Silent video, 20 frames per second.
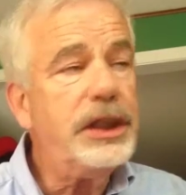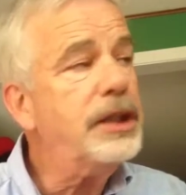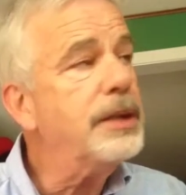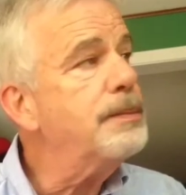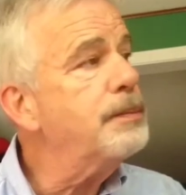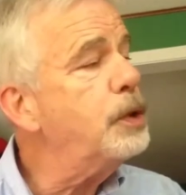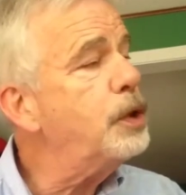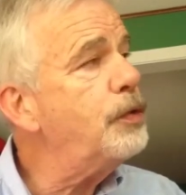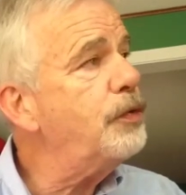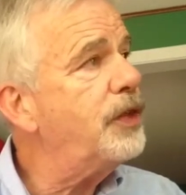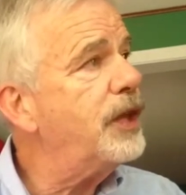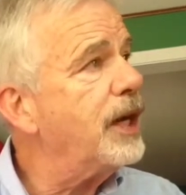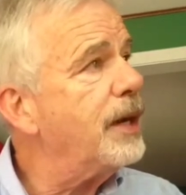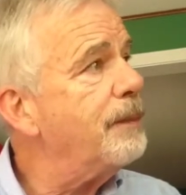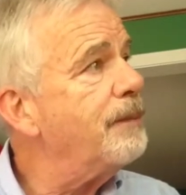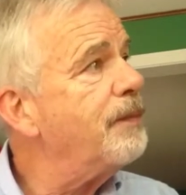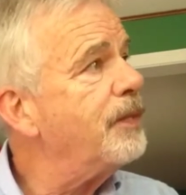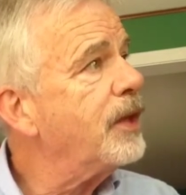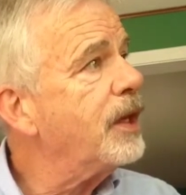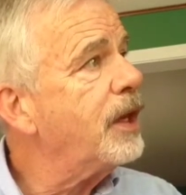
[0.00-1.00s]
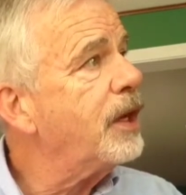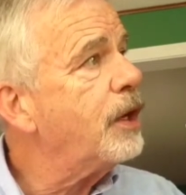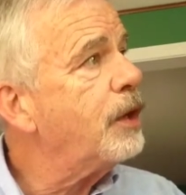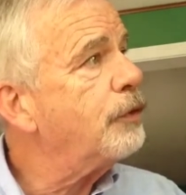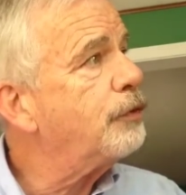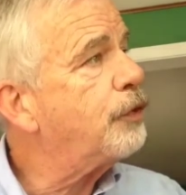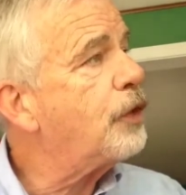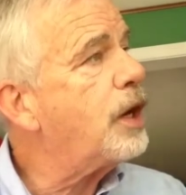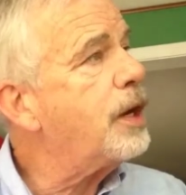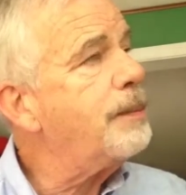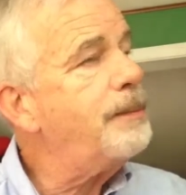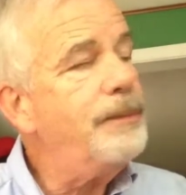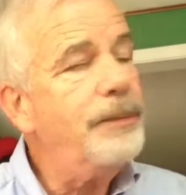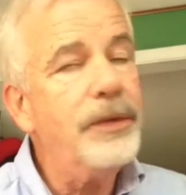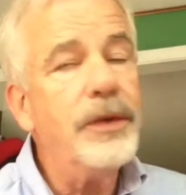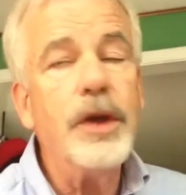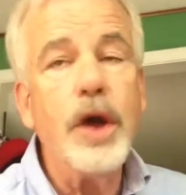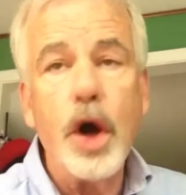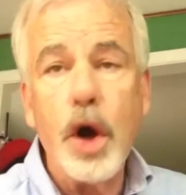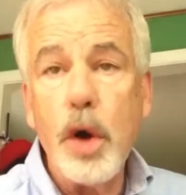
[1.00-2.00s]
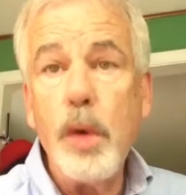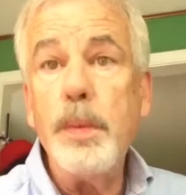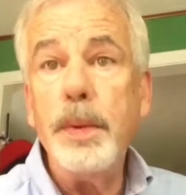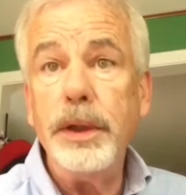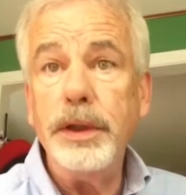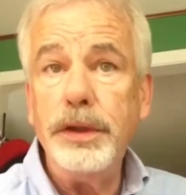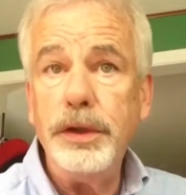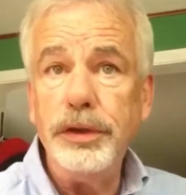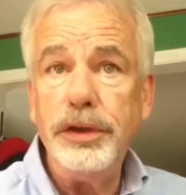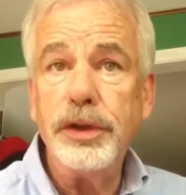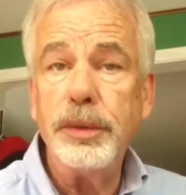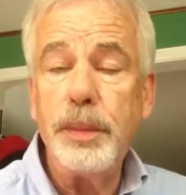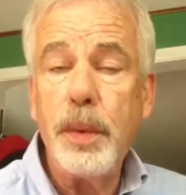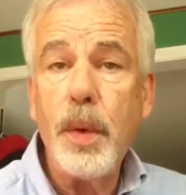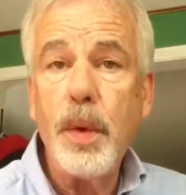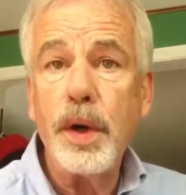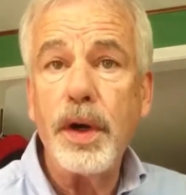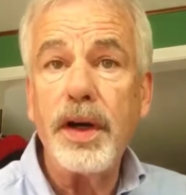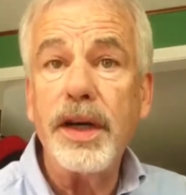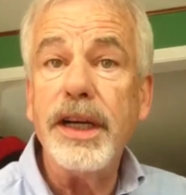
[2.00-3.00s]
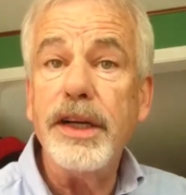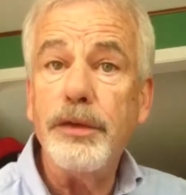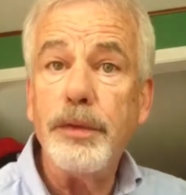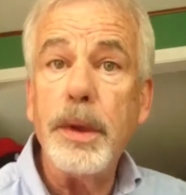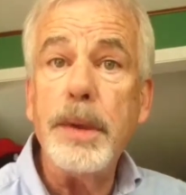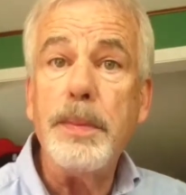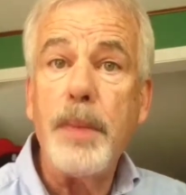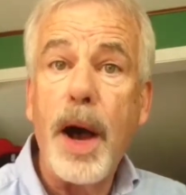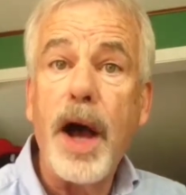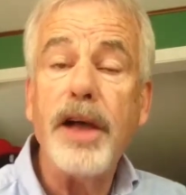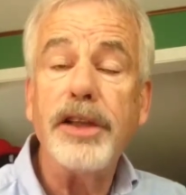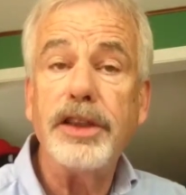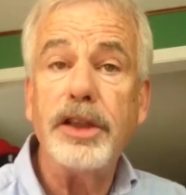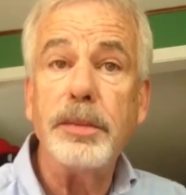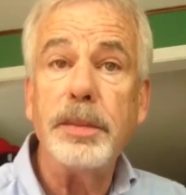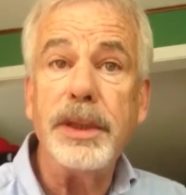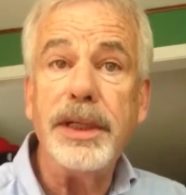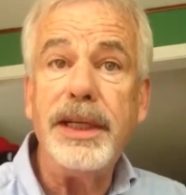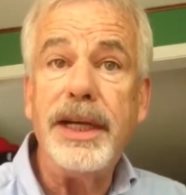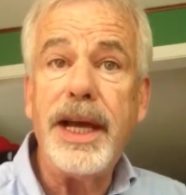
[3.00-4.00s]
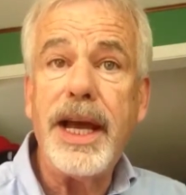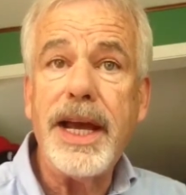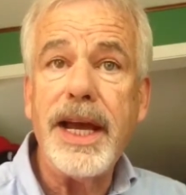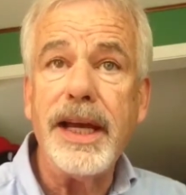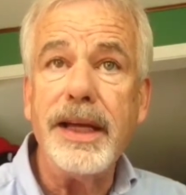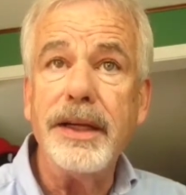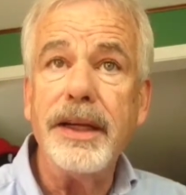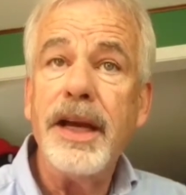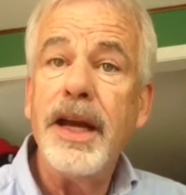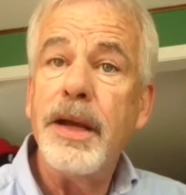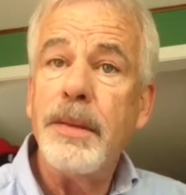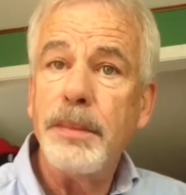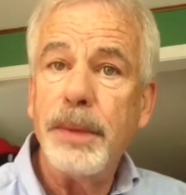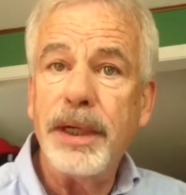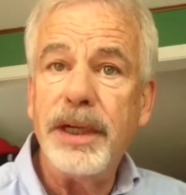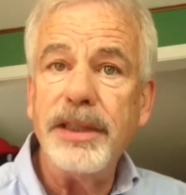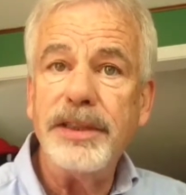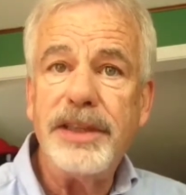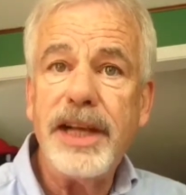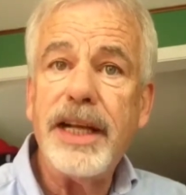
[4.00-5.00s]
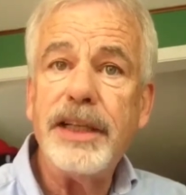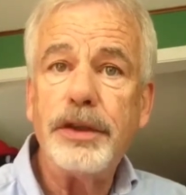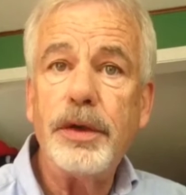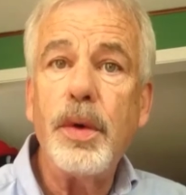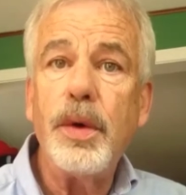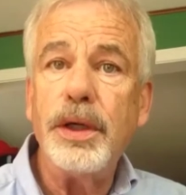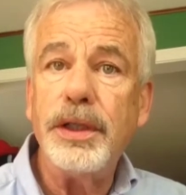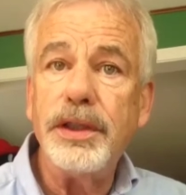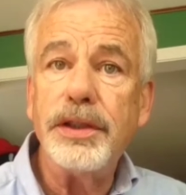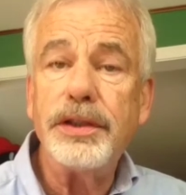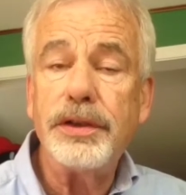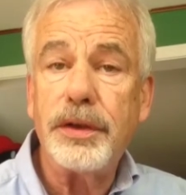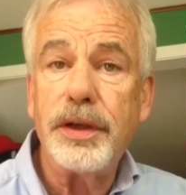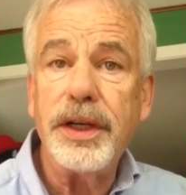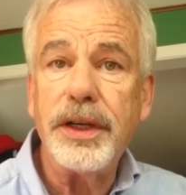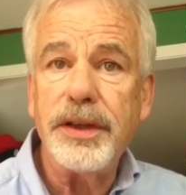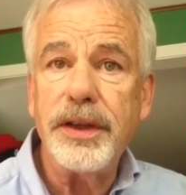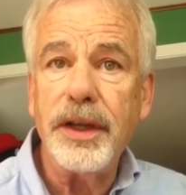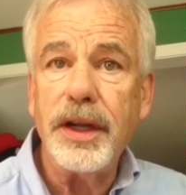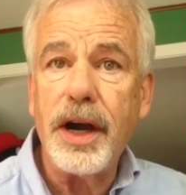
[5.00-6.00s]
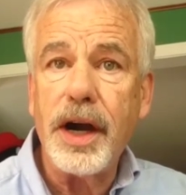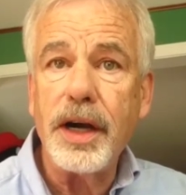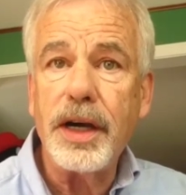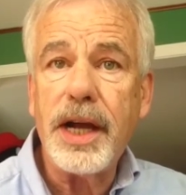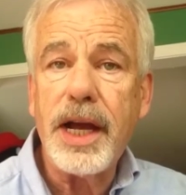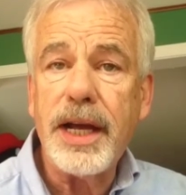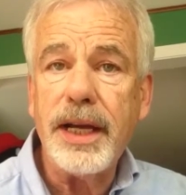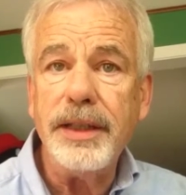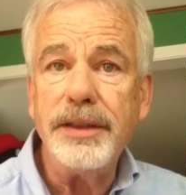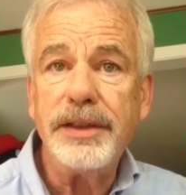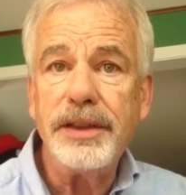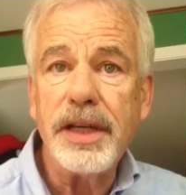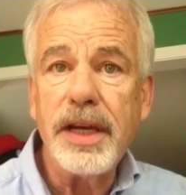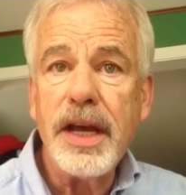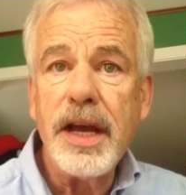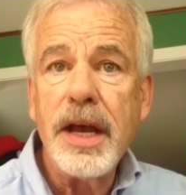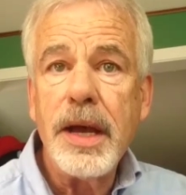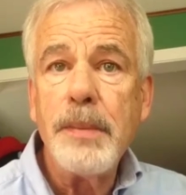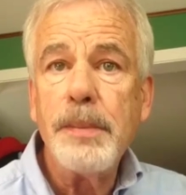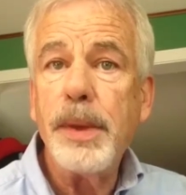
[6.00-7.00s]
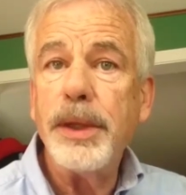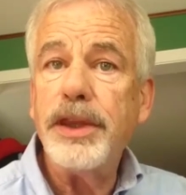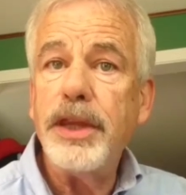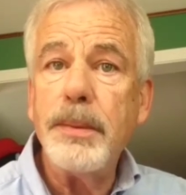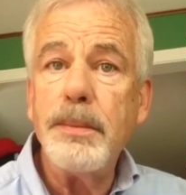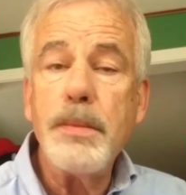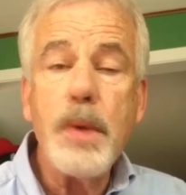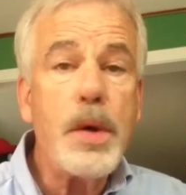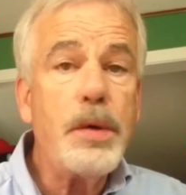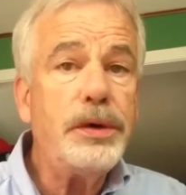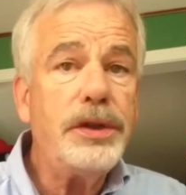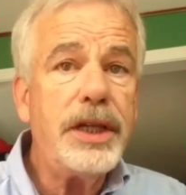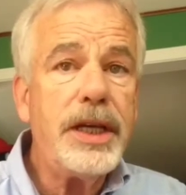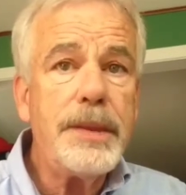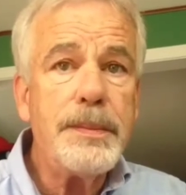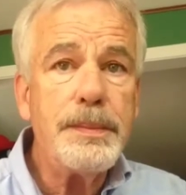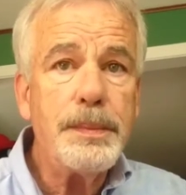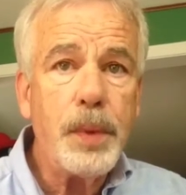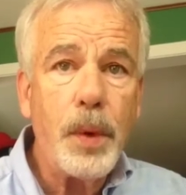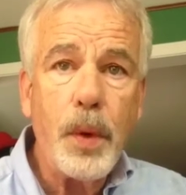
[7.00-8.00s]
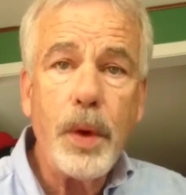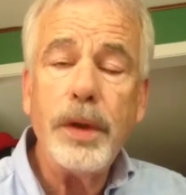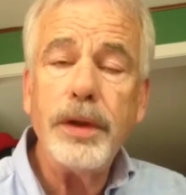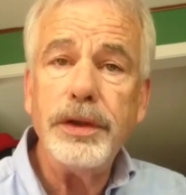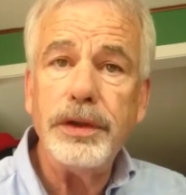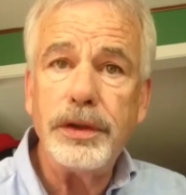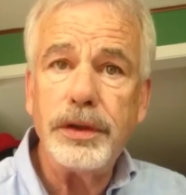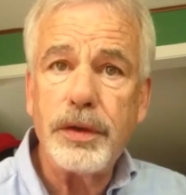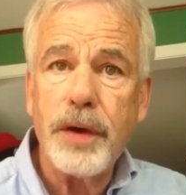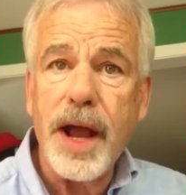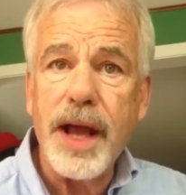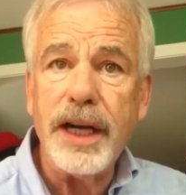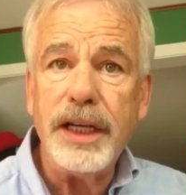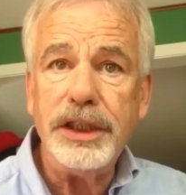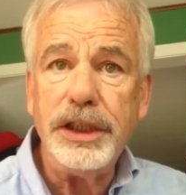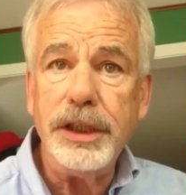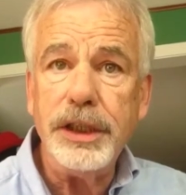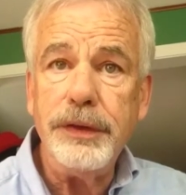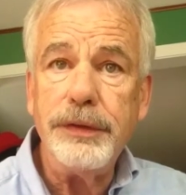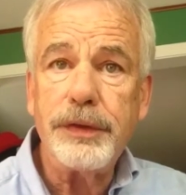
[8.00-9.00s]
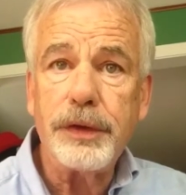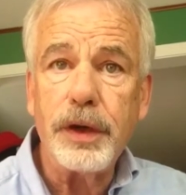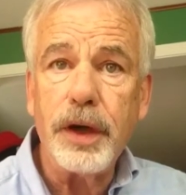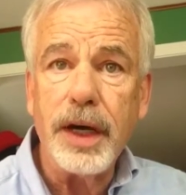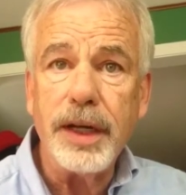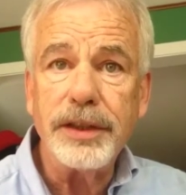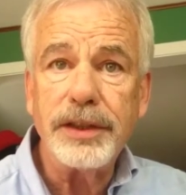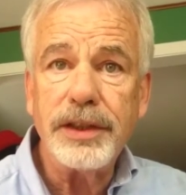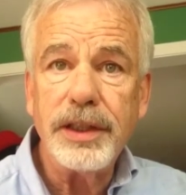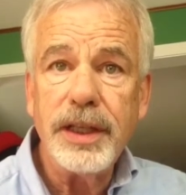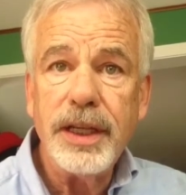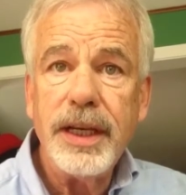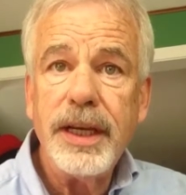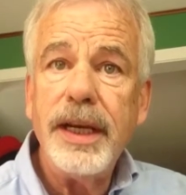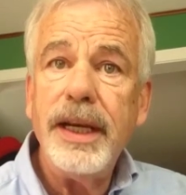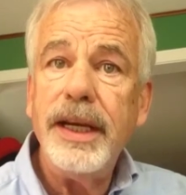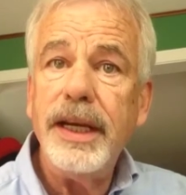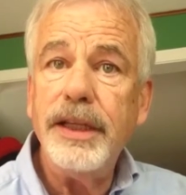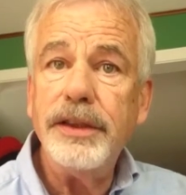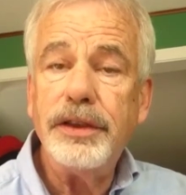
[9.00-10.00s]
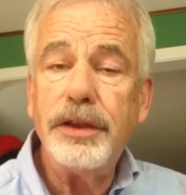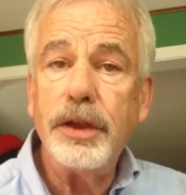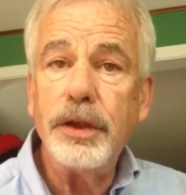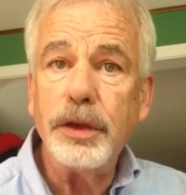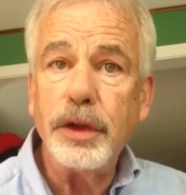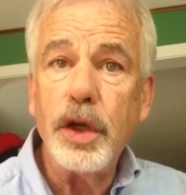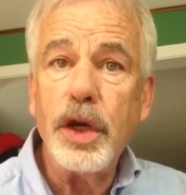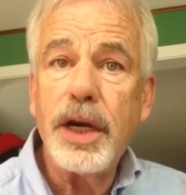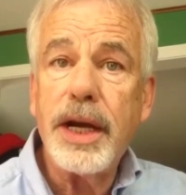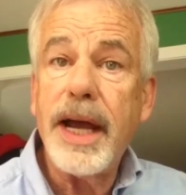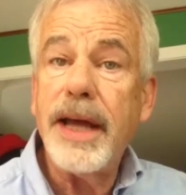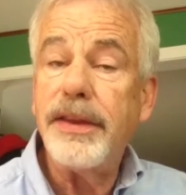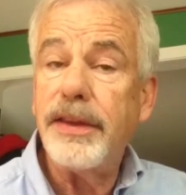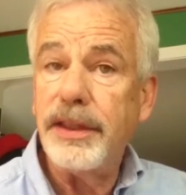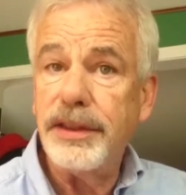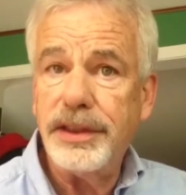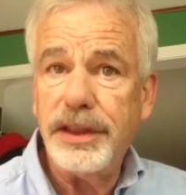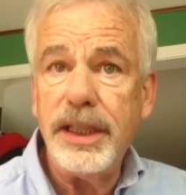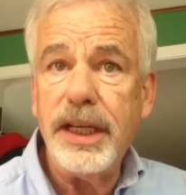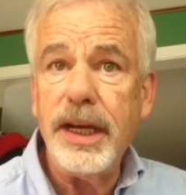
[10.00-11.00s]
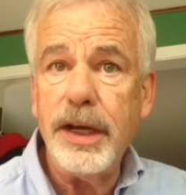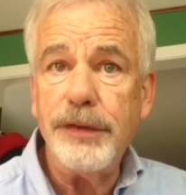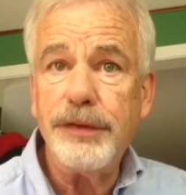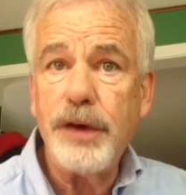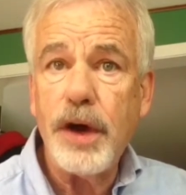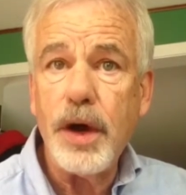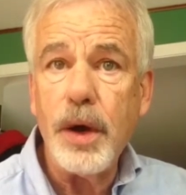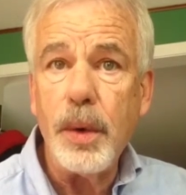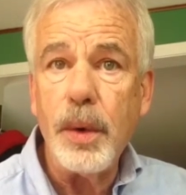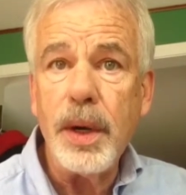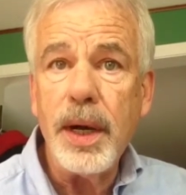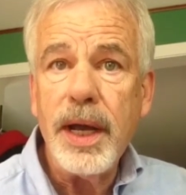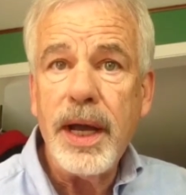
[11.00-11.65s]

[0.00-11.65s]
to move them from open to supporter if we possibly can, because that's going to strengthen our case. But the most important strategy for us is to look at the CFO